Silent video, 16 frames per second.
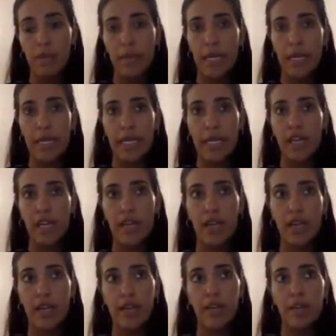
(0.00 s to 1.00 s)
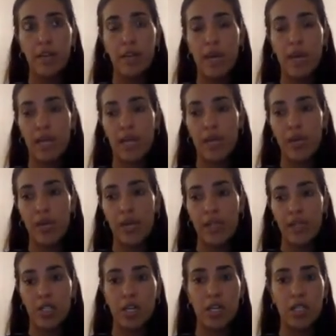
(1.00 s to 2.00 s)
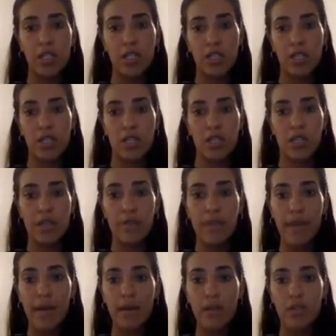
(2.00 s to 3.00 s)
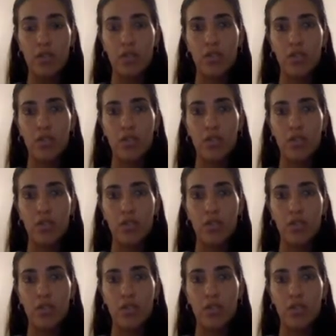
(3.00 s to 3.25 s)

meaning every month we get charged a certain amount